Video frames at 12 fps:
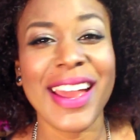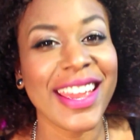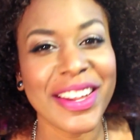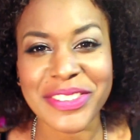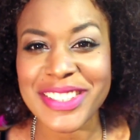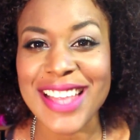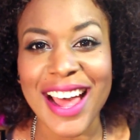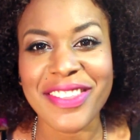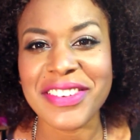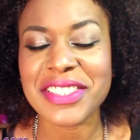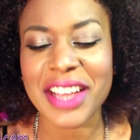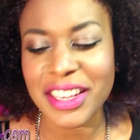my hair was
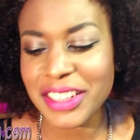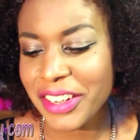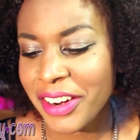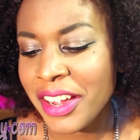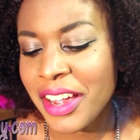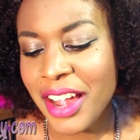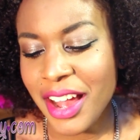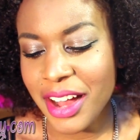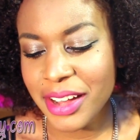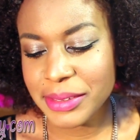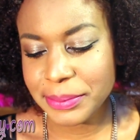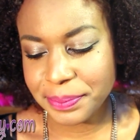not this color.
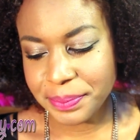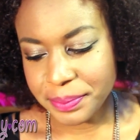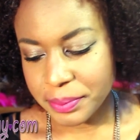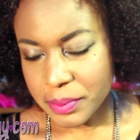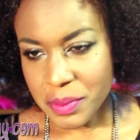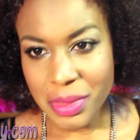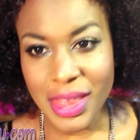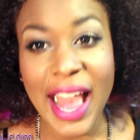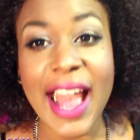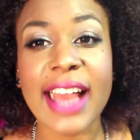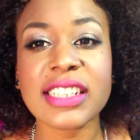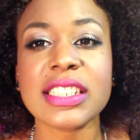Um,
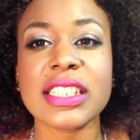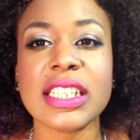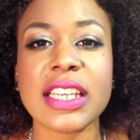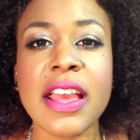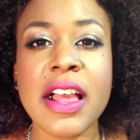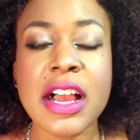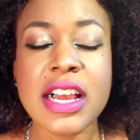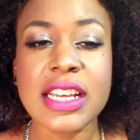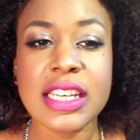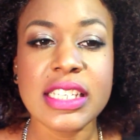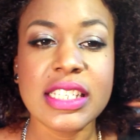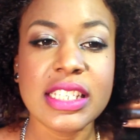I actually
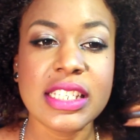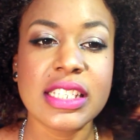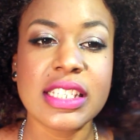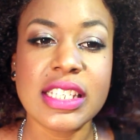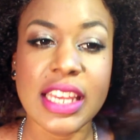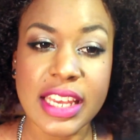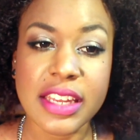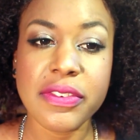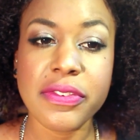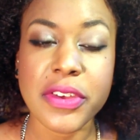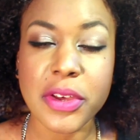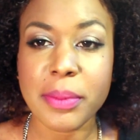did
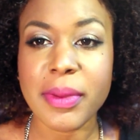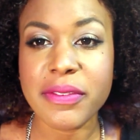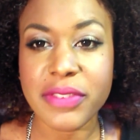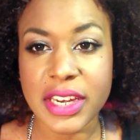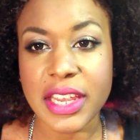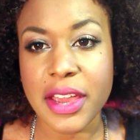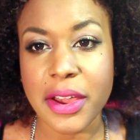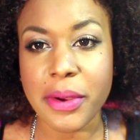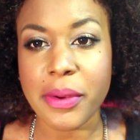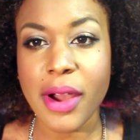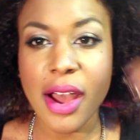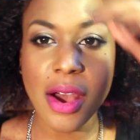film a
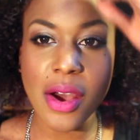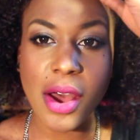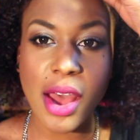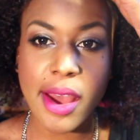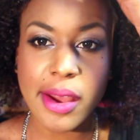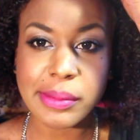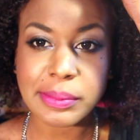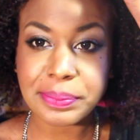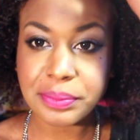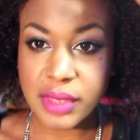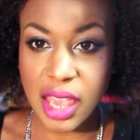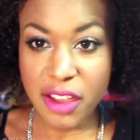video
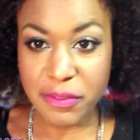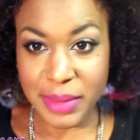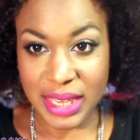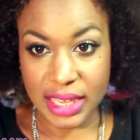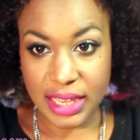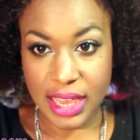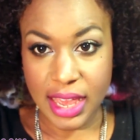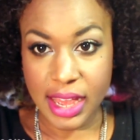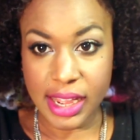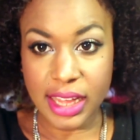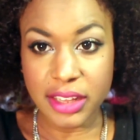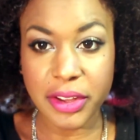um, of me
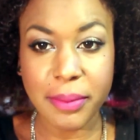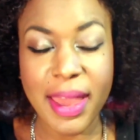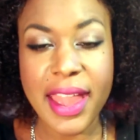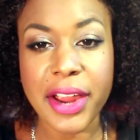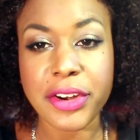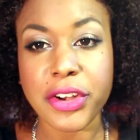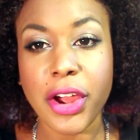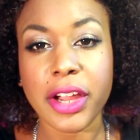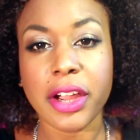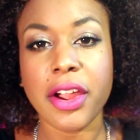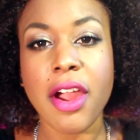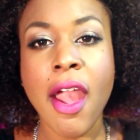coloring my hair
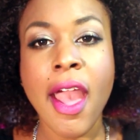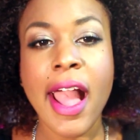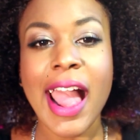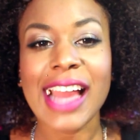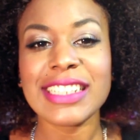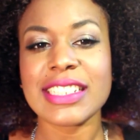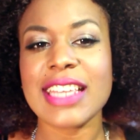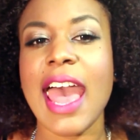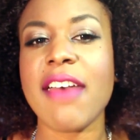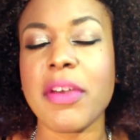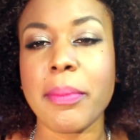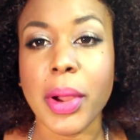darker. I just
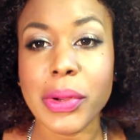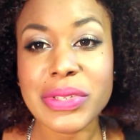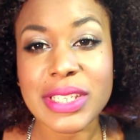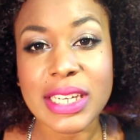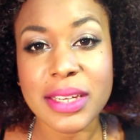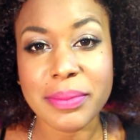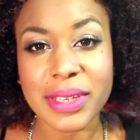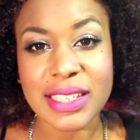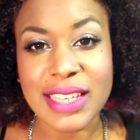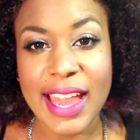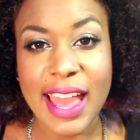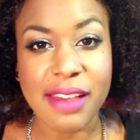haven't posted it
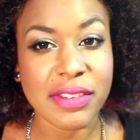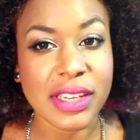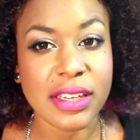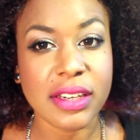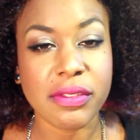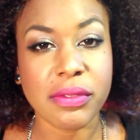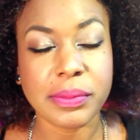because I haven't